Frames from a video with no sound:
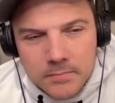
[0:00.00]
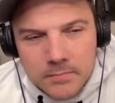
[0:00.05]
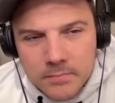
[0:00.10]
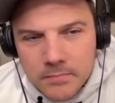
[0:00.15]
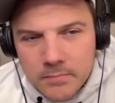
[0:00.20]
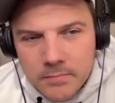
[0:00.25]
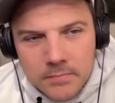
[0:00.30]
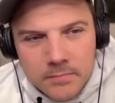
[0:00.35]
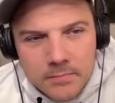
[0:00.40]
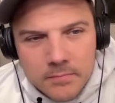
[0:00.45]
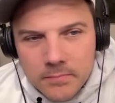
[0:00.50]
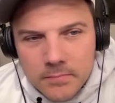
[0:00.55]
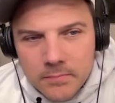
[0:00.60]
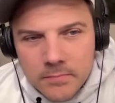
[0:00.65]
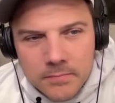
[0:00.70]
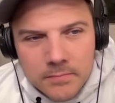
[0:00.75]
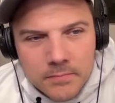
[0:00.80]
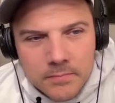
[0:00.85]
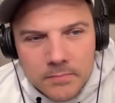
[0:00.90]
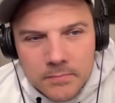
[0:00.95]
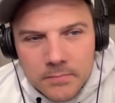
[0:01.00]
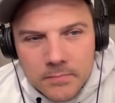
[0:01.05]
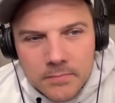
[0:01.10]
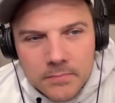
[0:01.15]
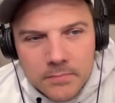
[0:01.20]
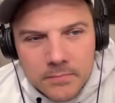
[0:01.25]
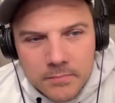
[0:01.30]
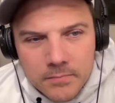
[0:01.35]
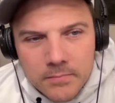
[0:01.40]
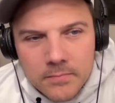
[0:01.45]

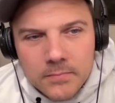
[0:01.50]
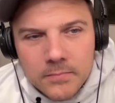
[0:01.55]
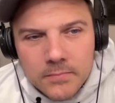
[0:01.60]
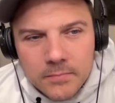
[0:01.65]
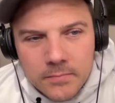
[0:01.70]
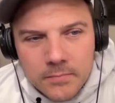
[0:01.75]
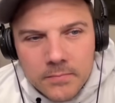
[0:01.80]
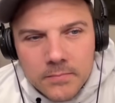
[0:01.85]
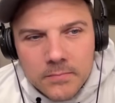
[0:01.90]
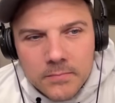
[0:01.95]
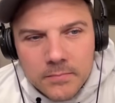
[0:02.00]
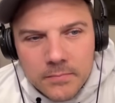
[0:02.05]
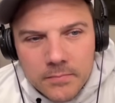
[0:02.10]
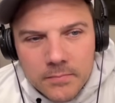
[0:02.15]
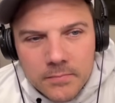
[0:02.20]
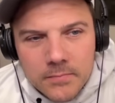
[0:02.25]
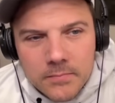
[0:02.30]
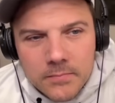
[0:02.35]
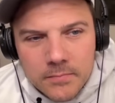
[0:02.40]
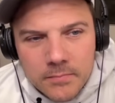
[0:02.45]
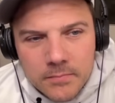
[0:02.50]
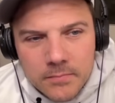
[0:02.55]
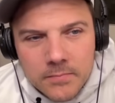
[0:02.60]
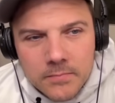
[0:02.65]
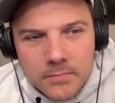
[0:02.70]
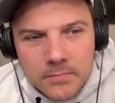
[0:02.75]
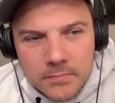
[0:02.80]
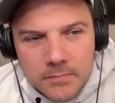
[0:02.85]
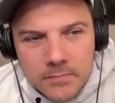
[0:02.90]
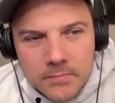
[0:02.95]

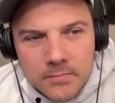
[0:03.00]
The person shown says nothing.